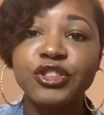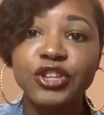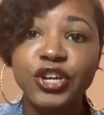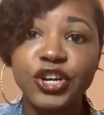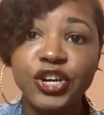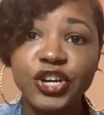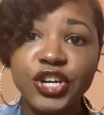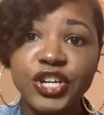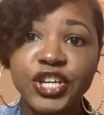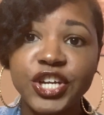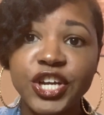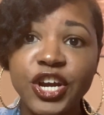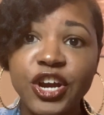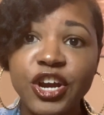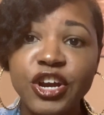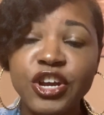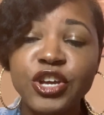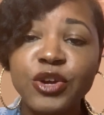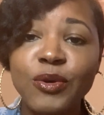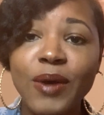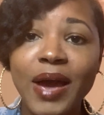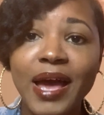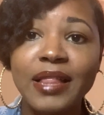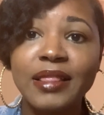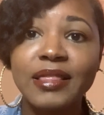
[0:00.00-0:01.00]
third year,
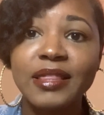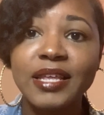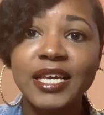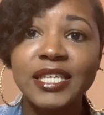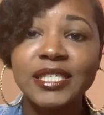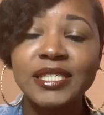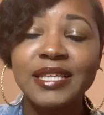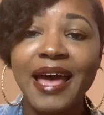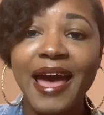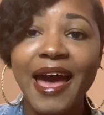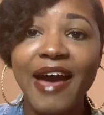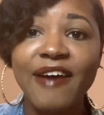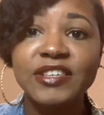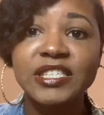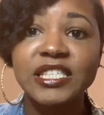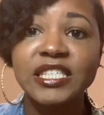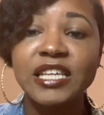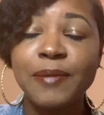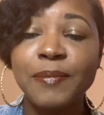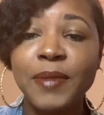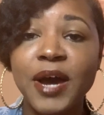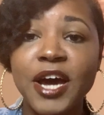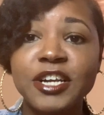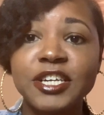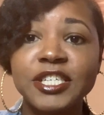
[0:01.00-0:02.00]
you at least have some
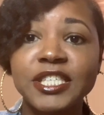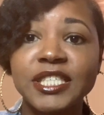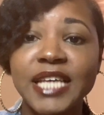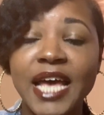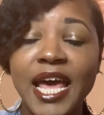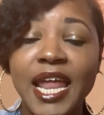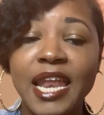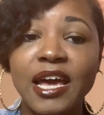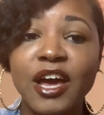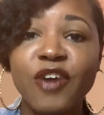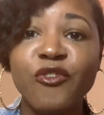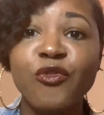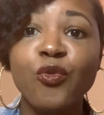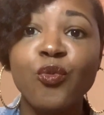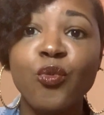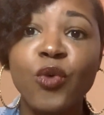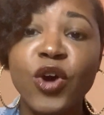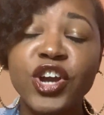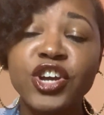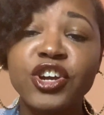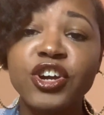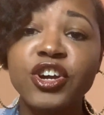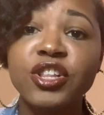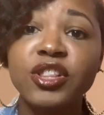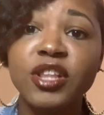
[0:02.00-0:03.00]
understanding of
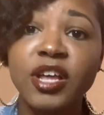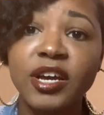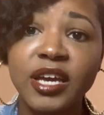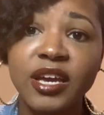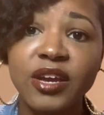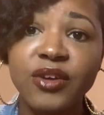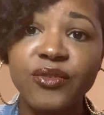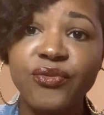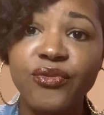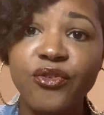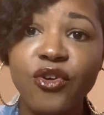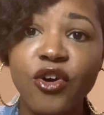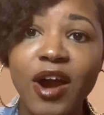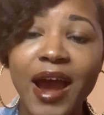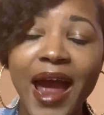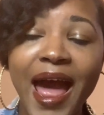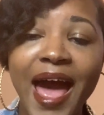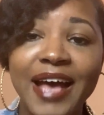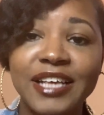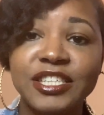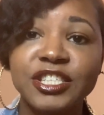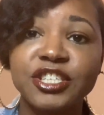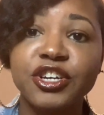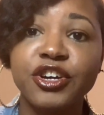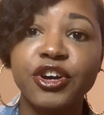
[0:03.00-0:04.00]
what you're looking for
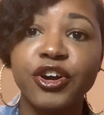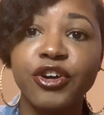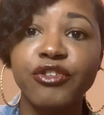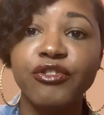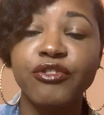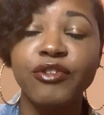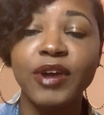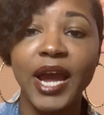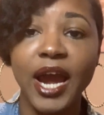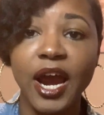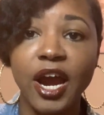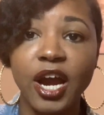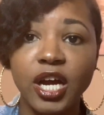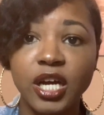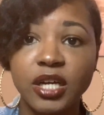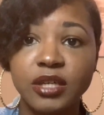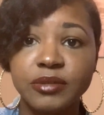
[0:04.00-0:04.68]
as a career.